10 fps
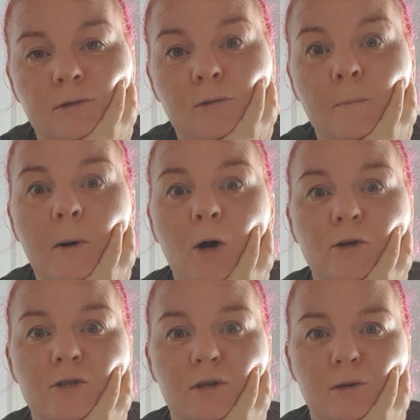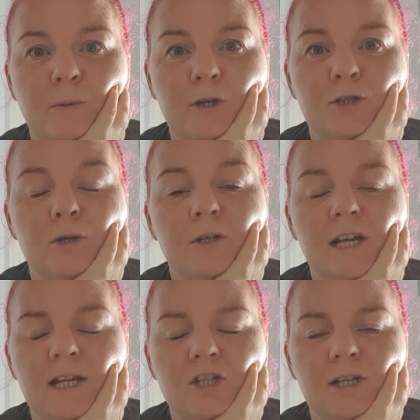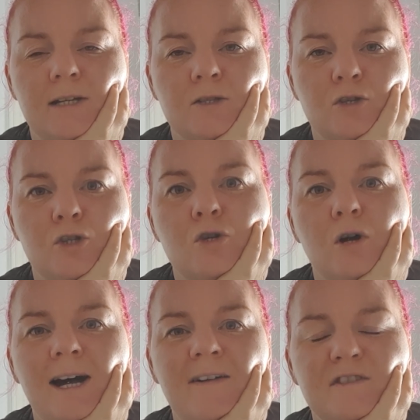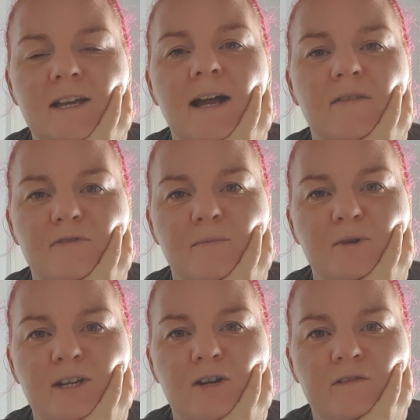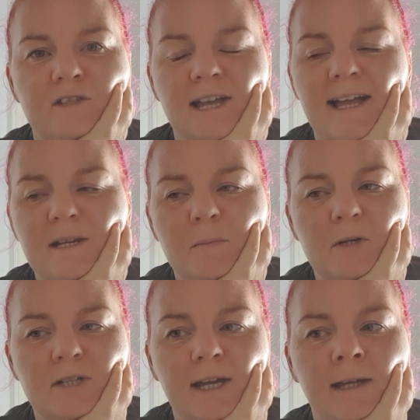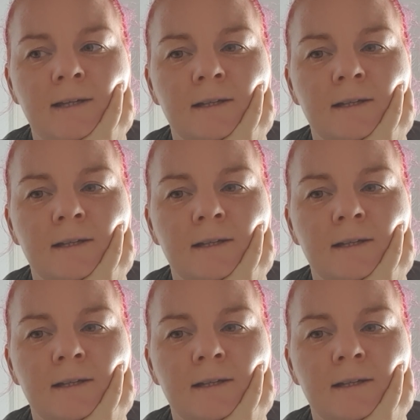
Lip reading: box that you put your donation in, so you don't have to hand the money over to anybody.